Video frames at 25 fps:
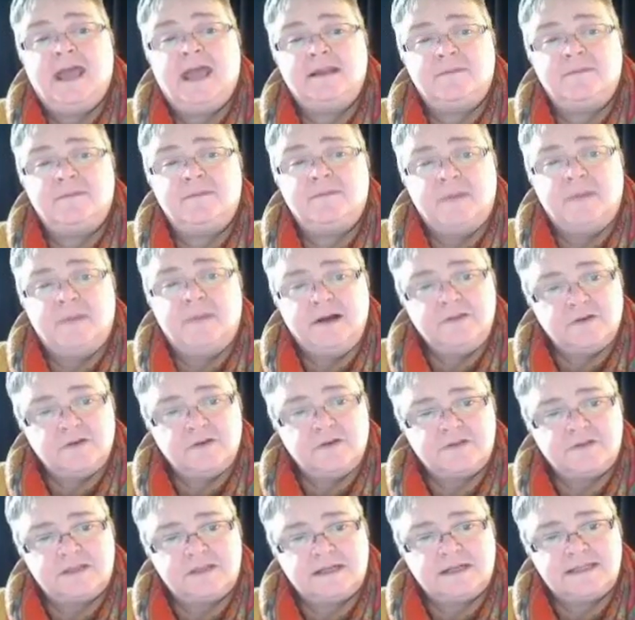and
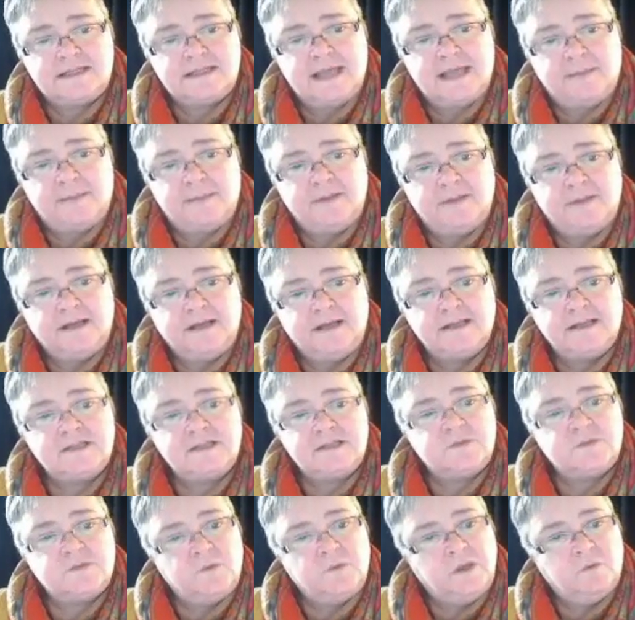among those 6
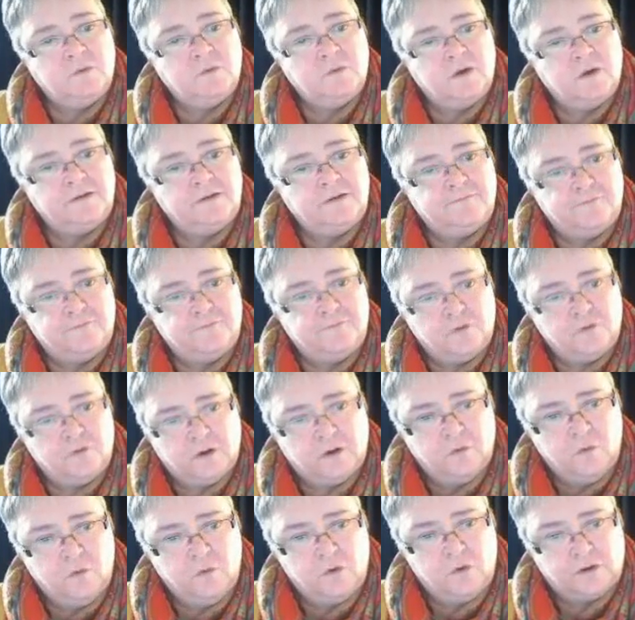applicants we won
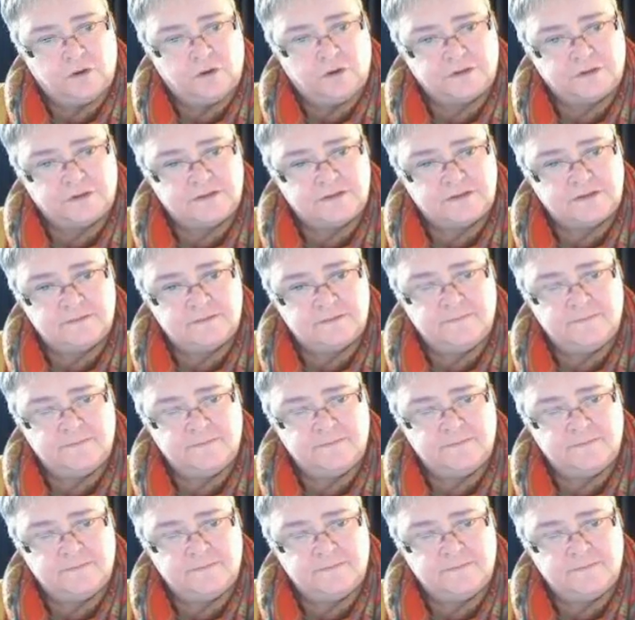4 awards.